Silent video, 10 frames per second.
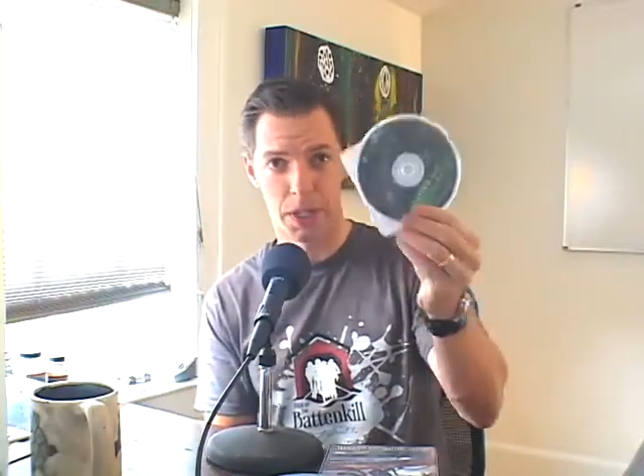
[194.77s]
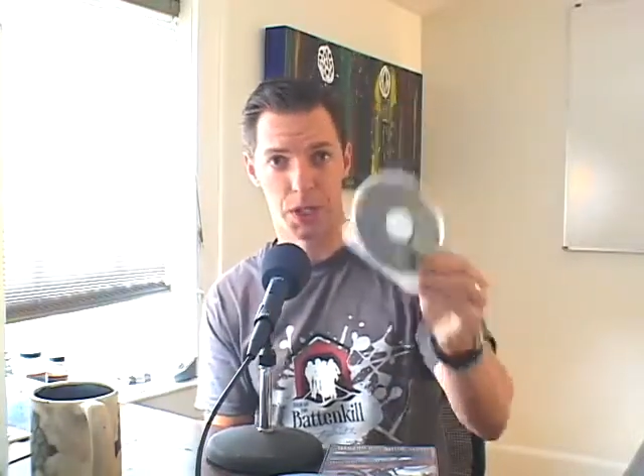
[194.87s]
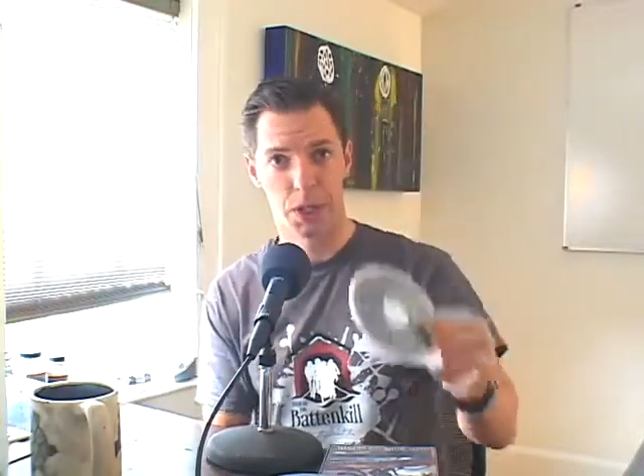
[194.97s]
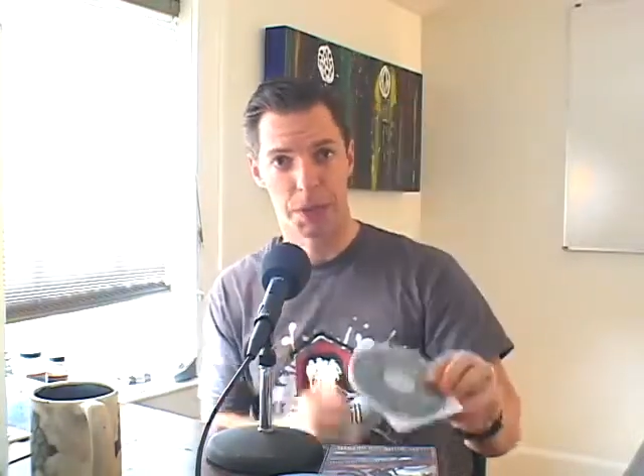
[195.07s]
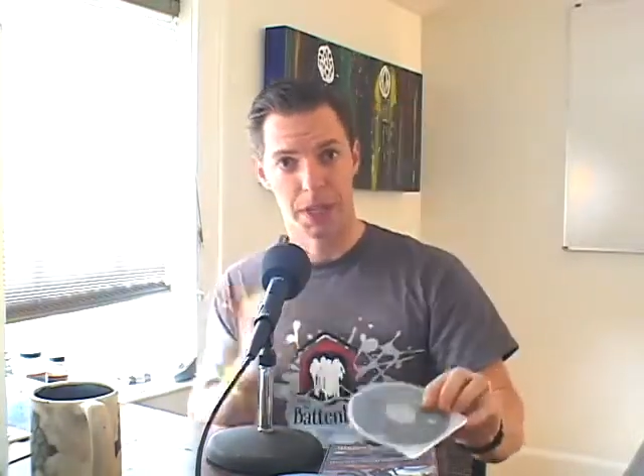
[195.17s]
So
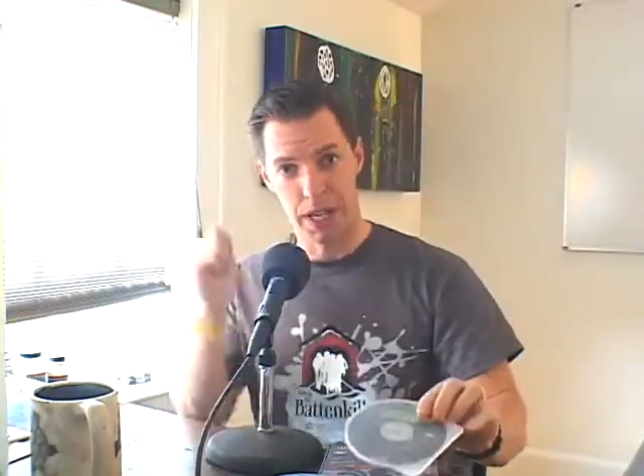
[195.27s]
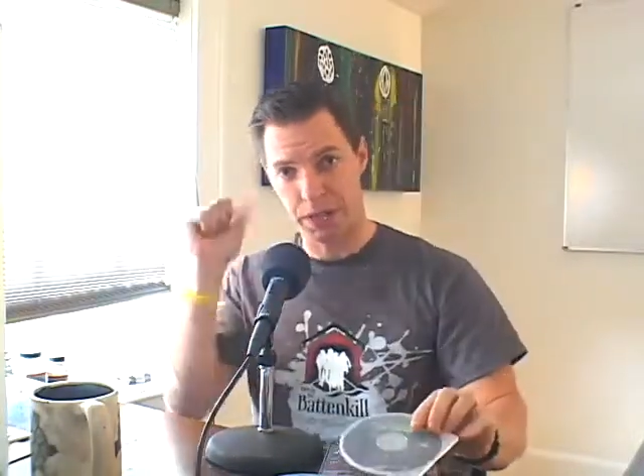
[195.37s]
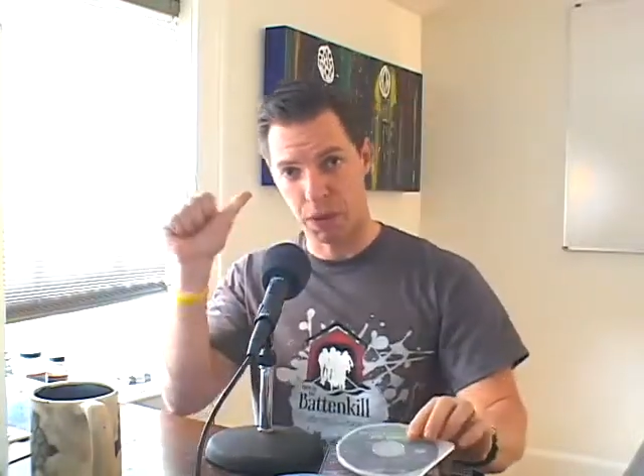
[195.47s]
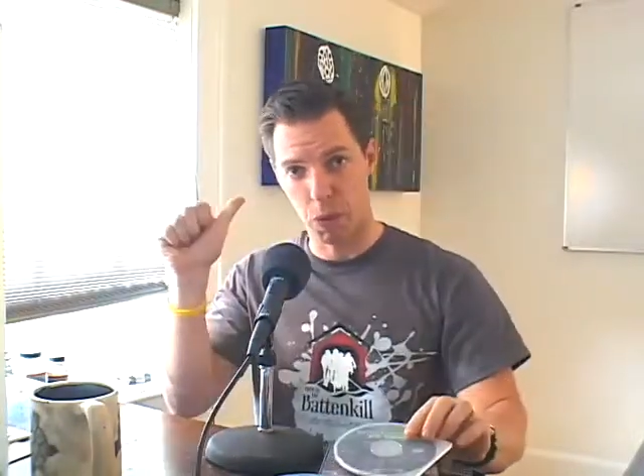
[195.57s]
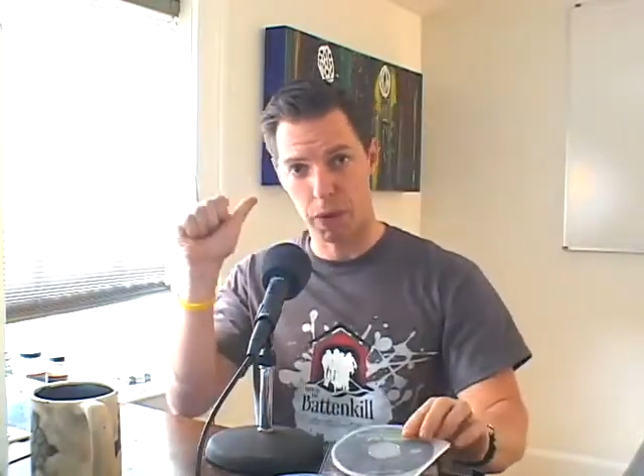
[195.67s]
spin class
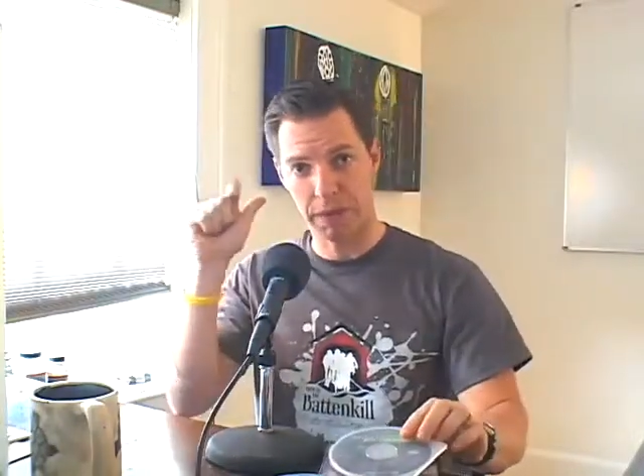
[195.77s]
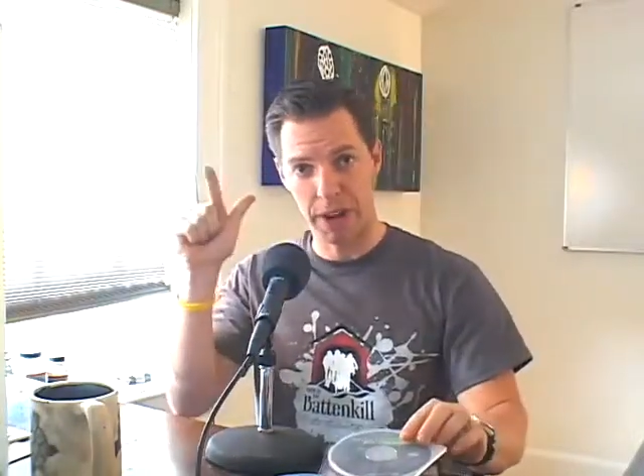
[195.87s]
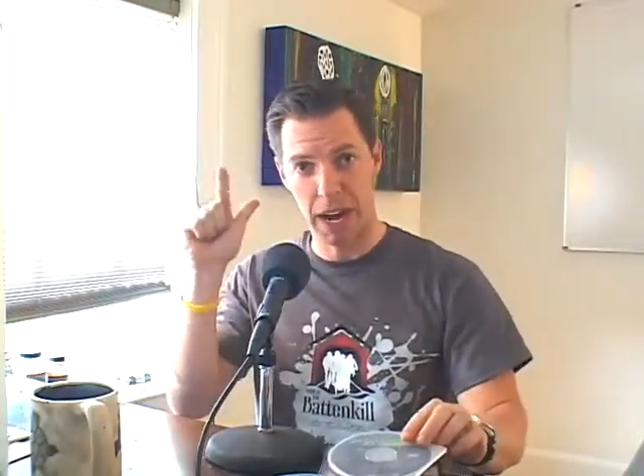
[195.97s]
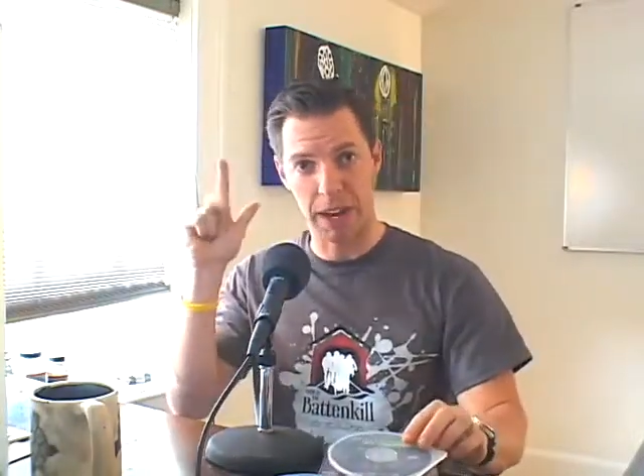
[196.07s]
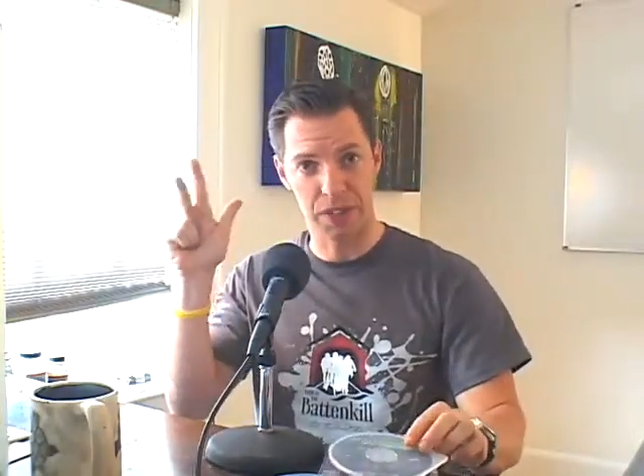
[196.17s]
4,
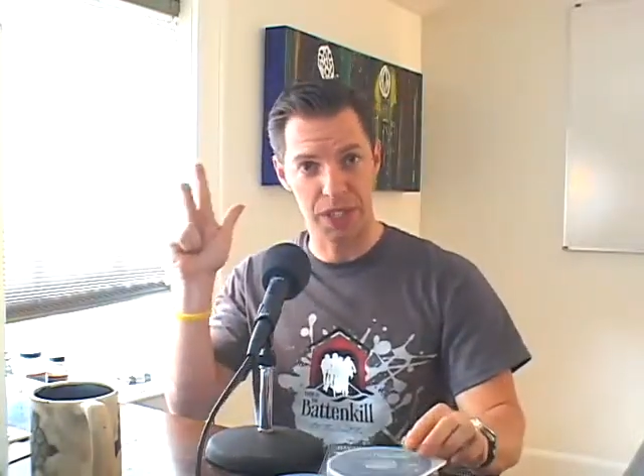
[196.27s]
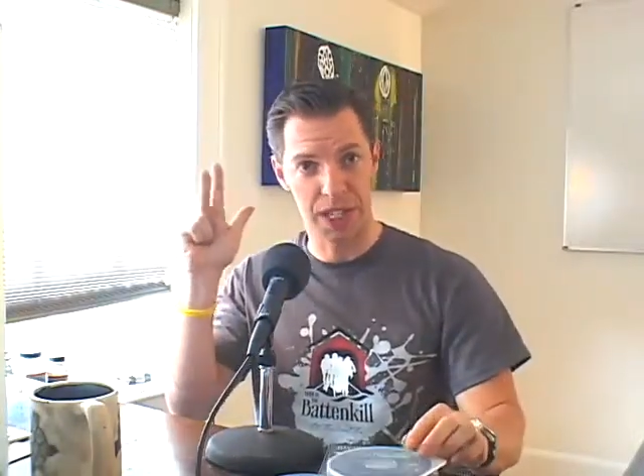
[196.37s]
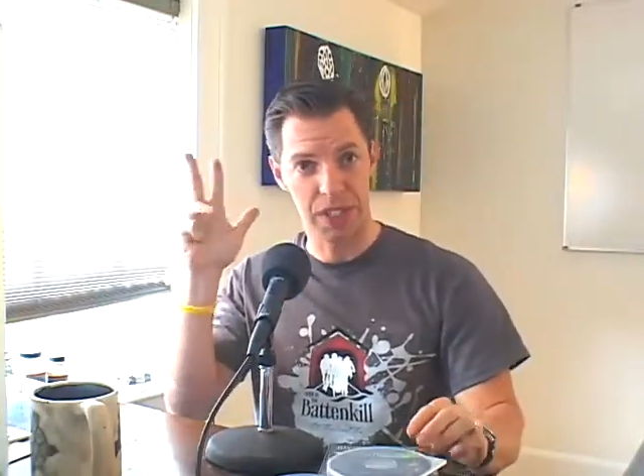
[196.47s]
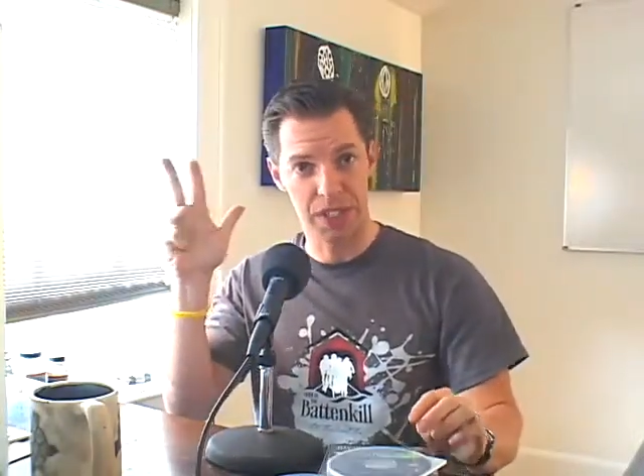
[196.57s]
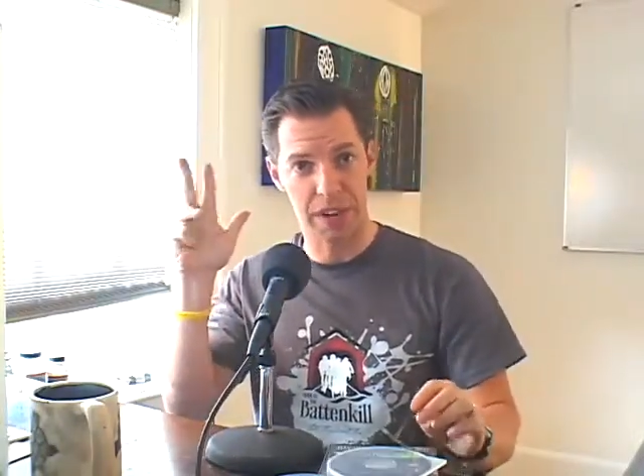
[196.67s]
5,
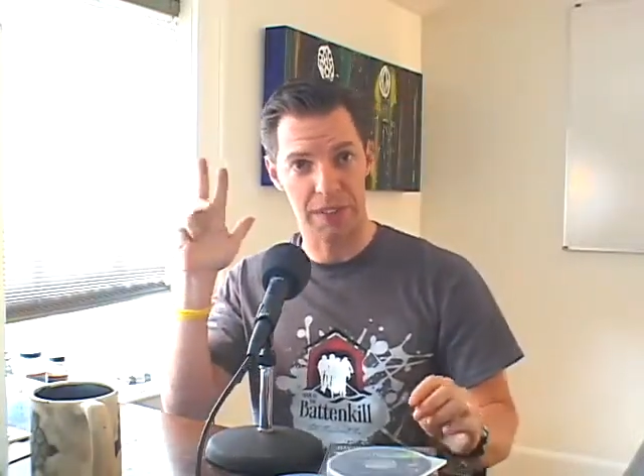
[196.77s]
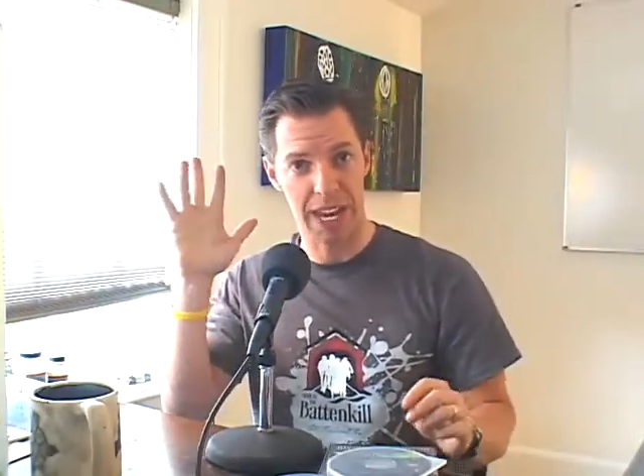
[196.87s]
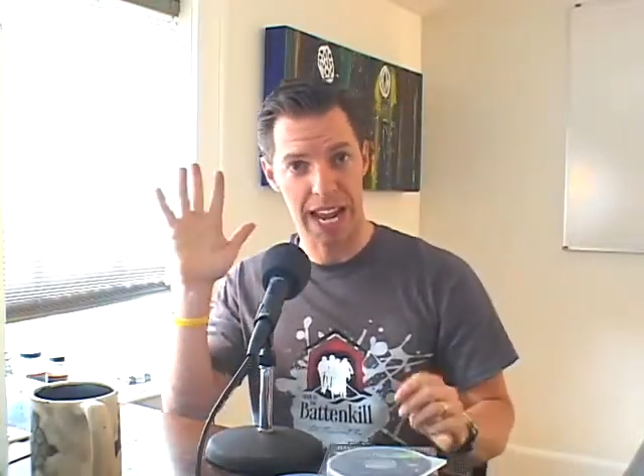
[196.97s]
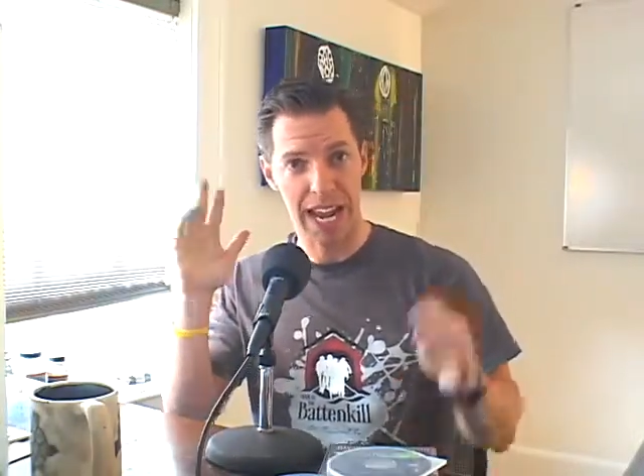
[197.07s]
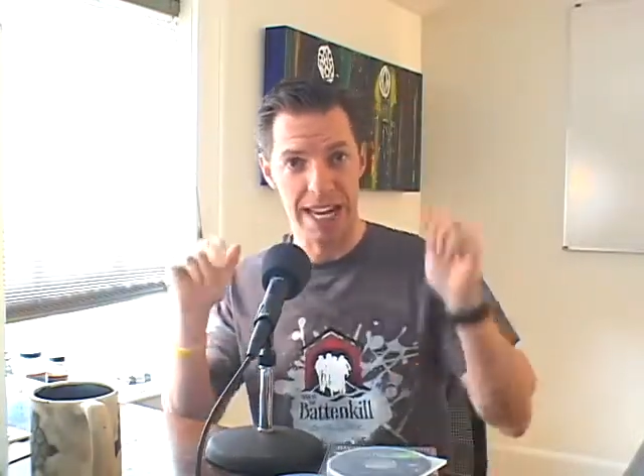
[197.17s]
6, 7,
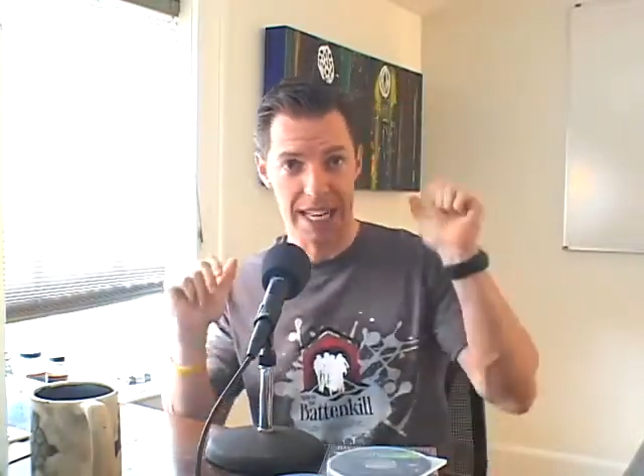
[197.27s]
8,